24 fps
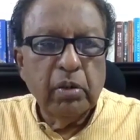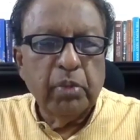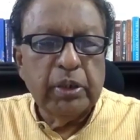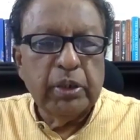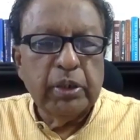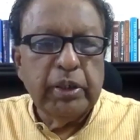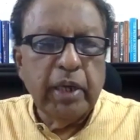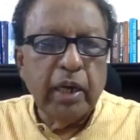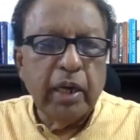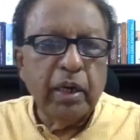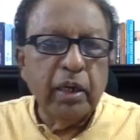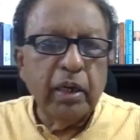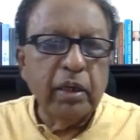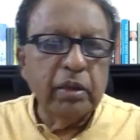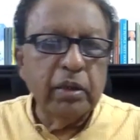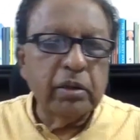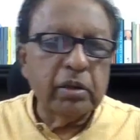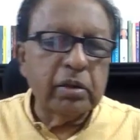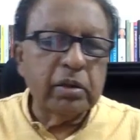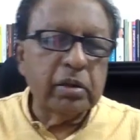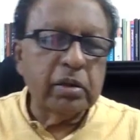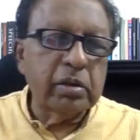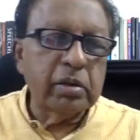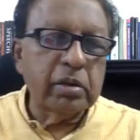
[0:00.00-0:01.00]
But the
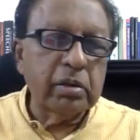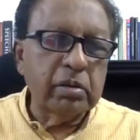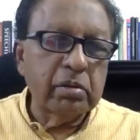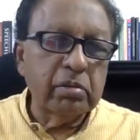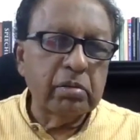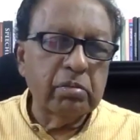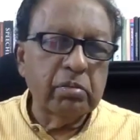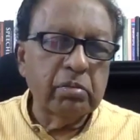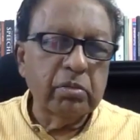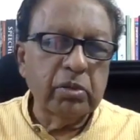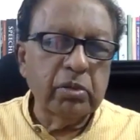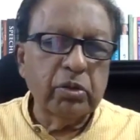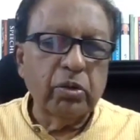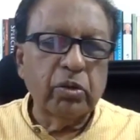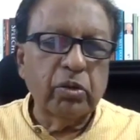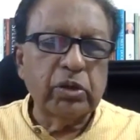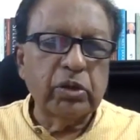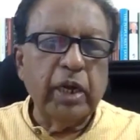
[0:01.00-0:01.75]
analysts, you know,